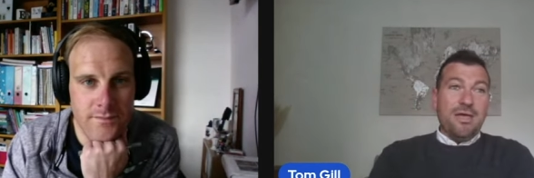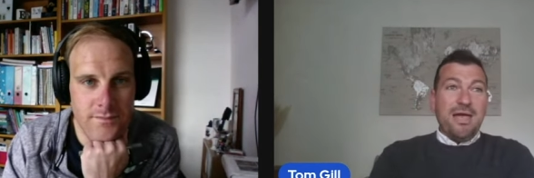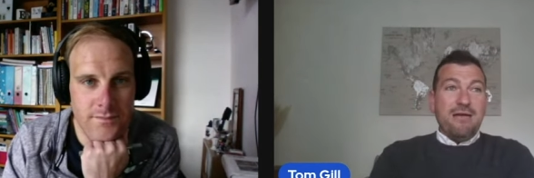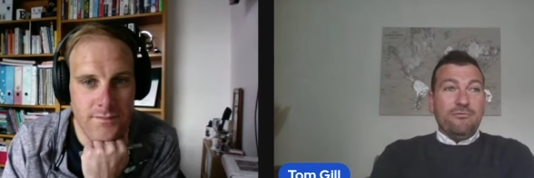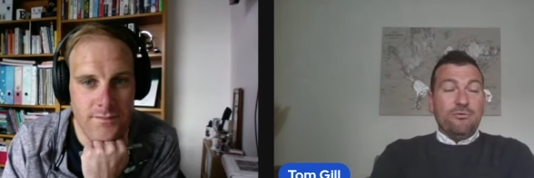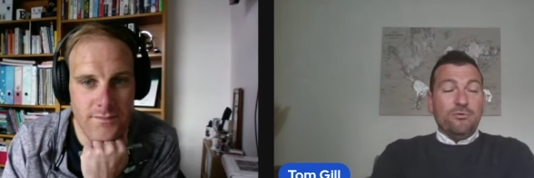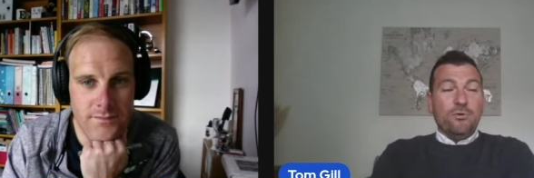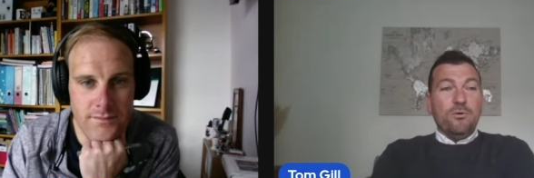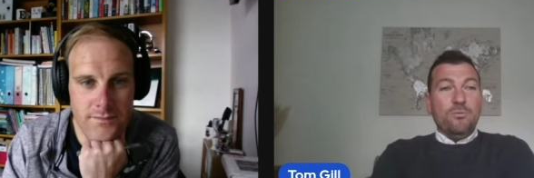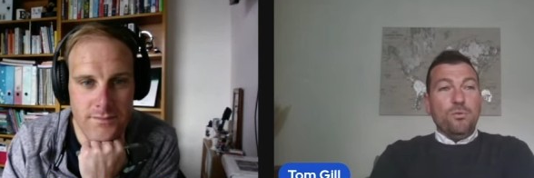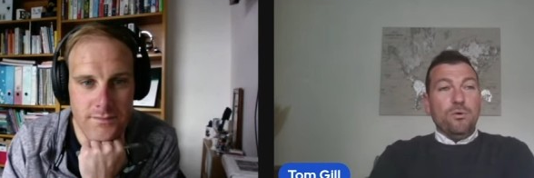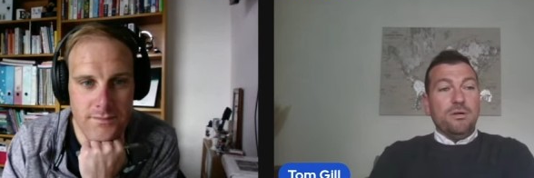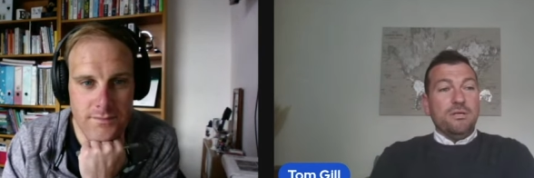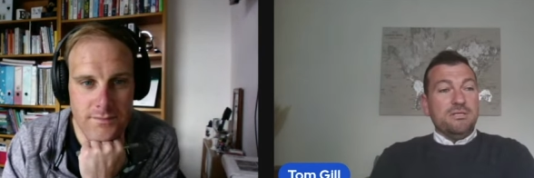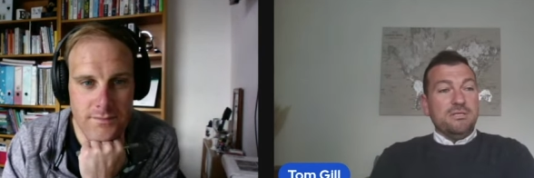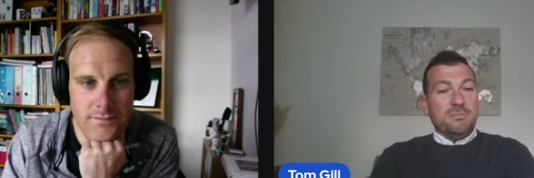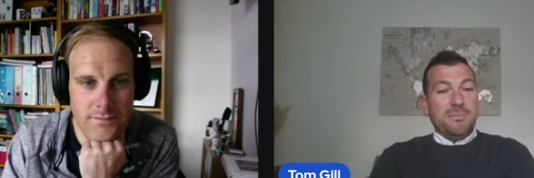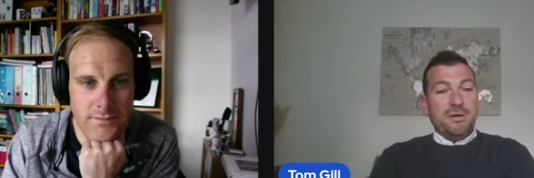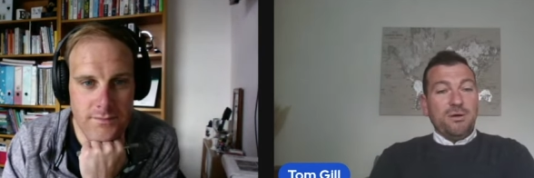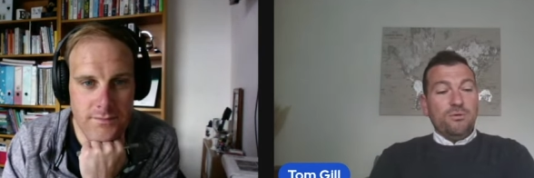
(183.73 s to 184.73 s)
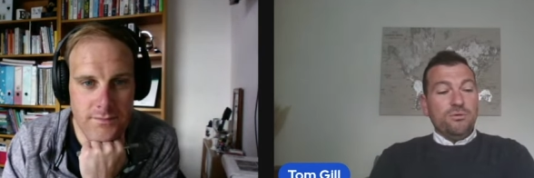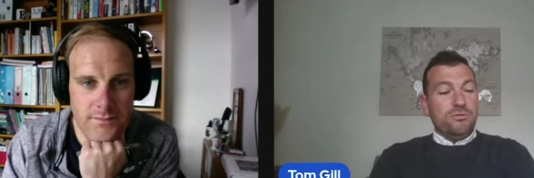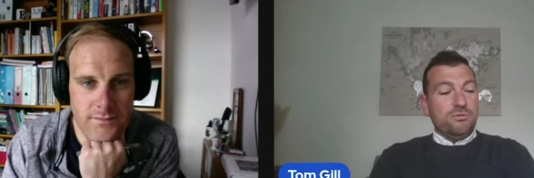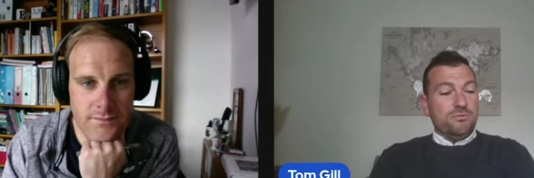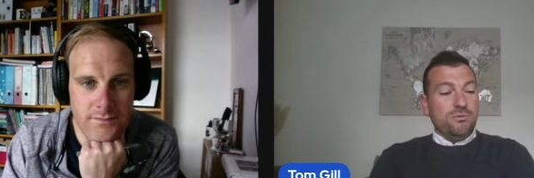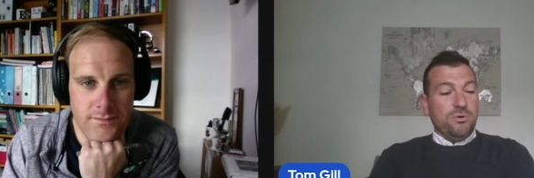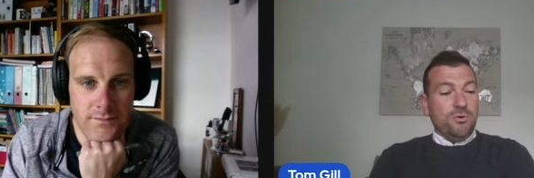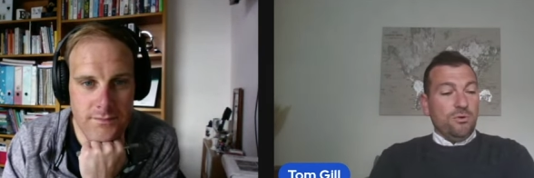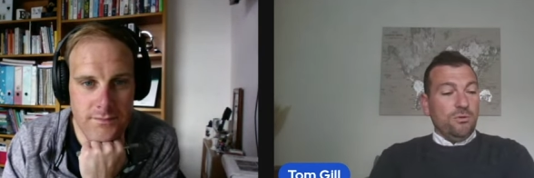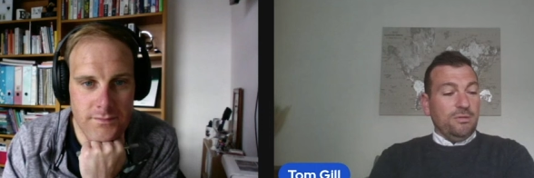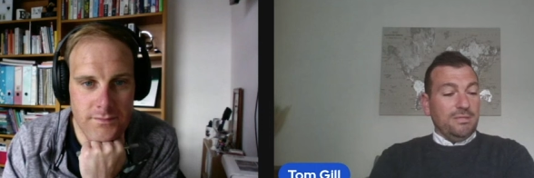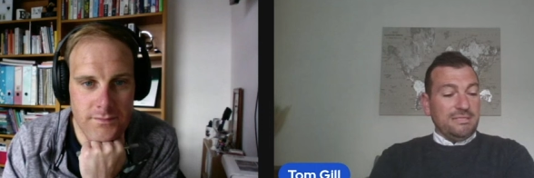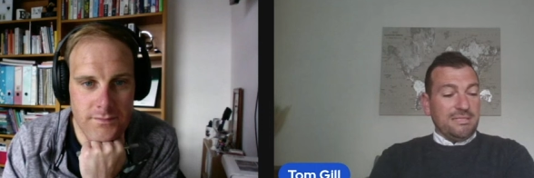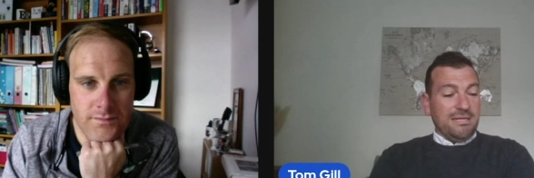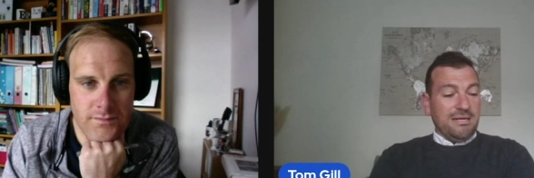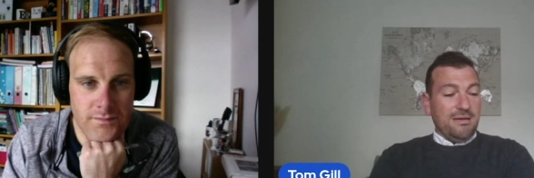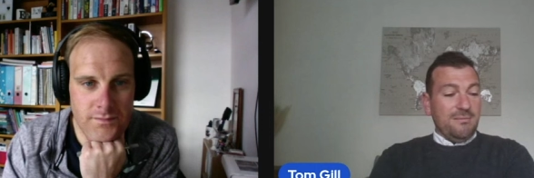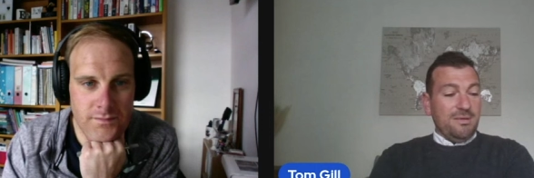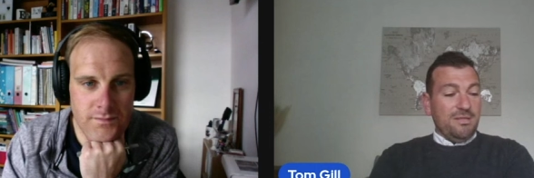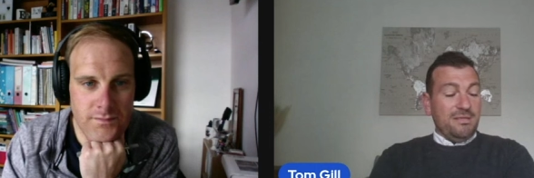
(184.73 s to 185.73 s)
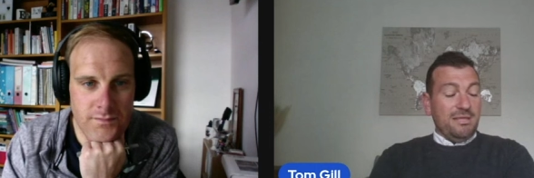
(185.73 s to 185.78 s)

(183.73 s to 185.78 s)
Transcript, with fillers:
Speaker 1: that everyone worries about all the time,